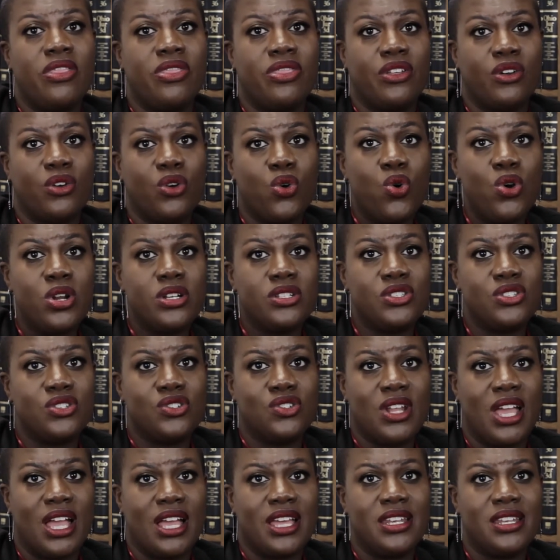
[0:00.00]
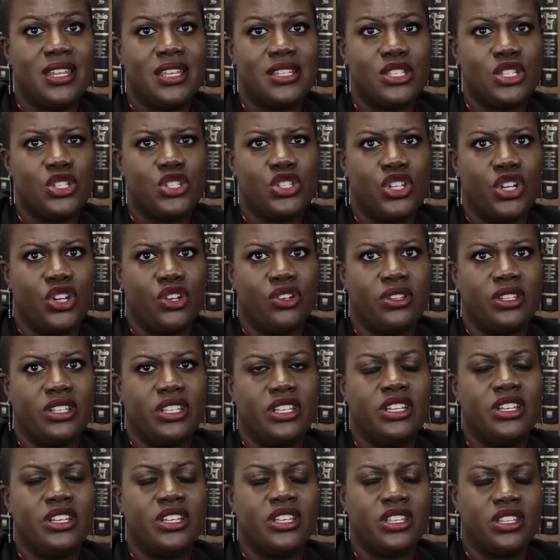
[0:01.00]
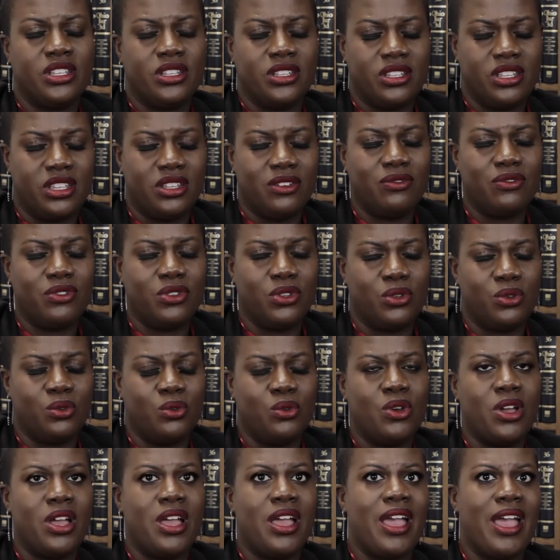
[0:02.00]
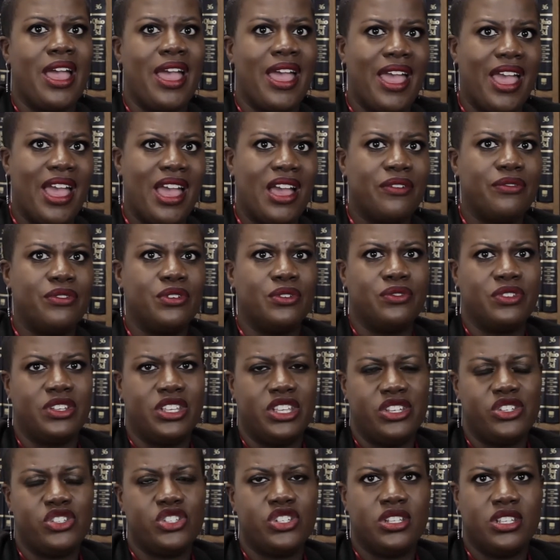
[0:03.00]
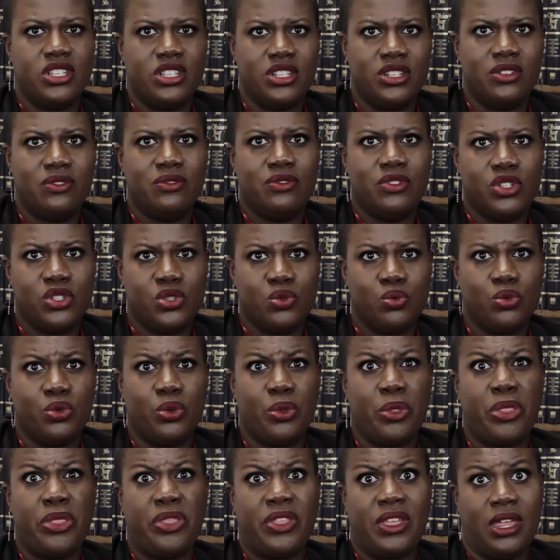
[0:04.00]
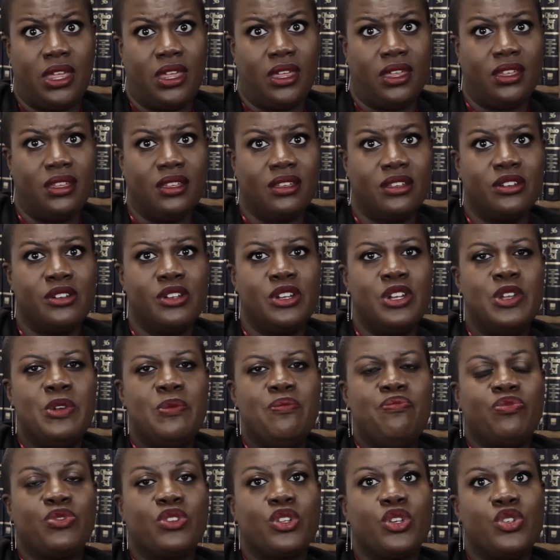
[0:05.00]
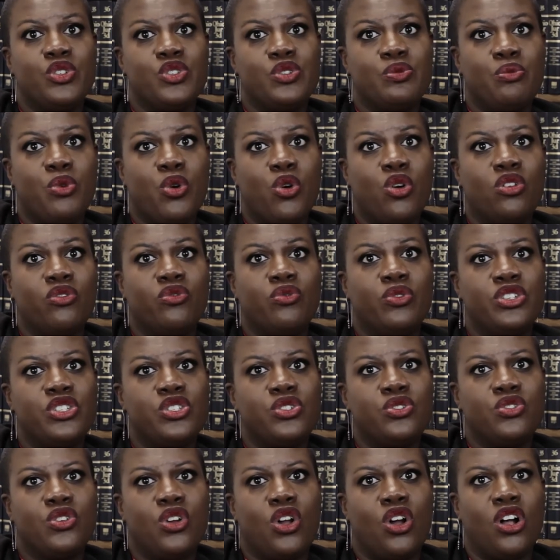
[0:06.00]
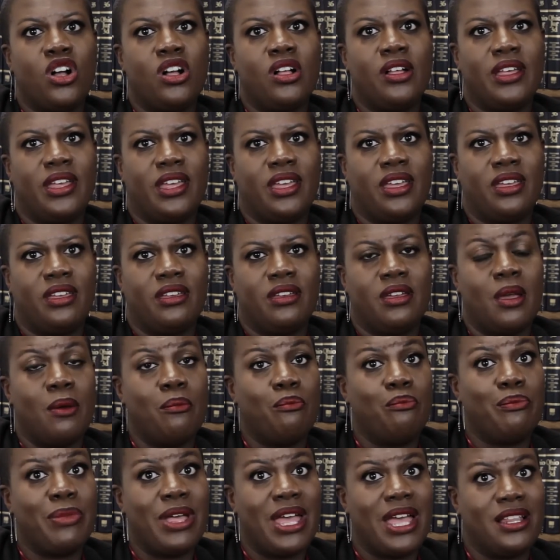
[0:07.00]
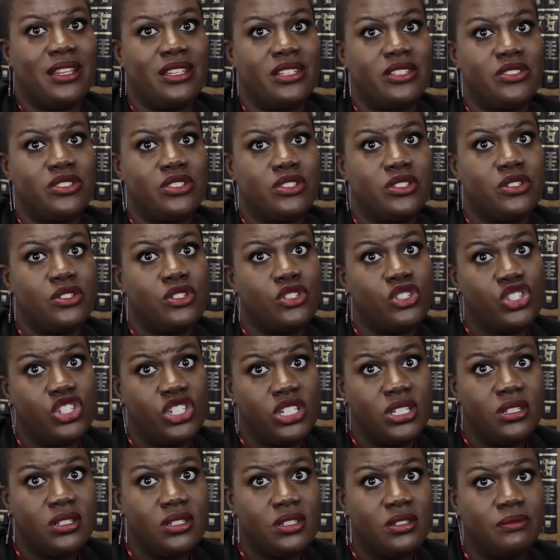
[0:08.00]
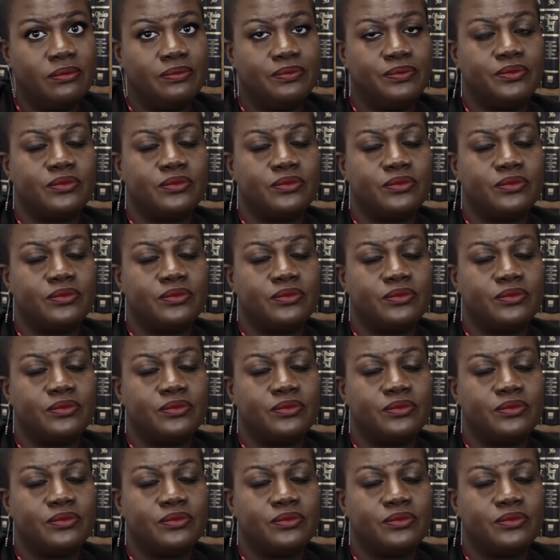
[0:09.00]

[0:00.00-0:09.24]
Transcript: The courts do not necessarily give you half of each individual thing. It's more of what you'd call a balance sheet.